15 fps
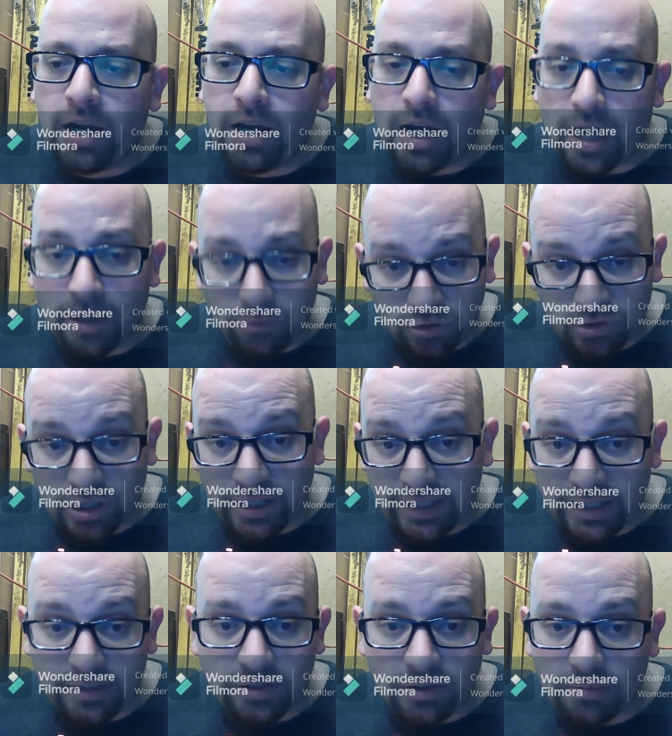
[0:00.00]
I will try to
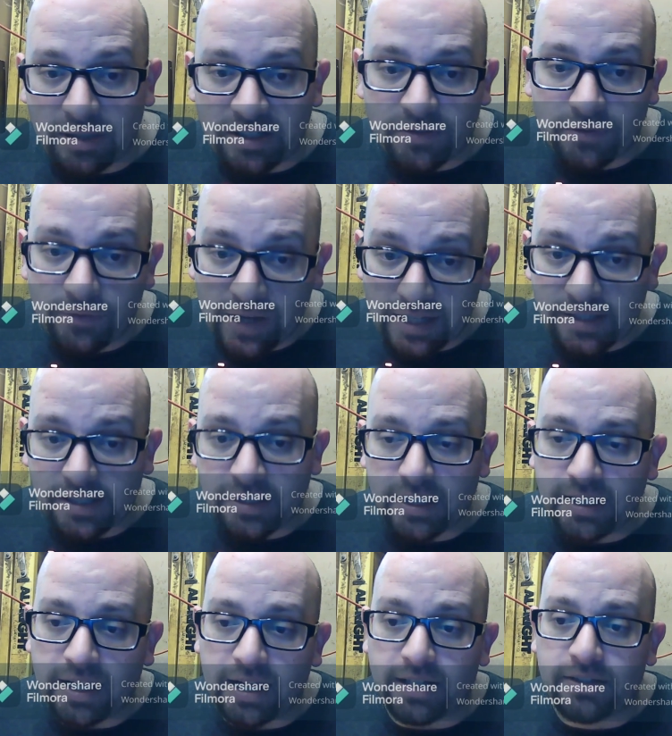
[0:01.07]
get to them as fast as I
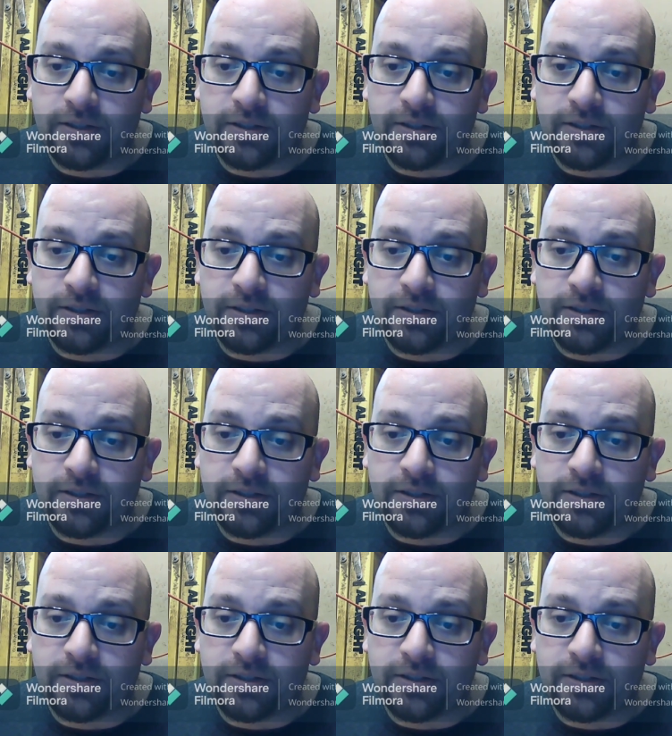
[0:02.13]
can.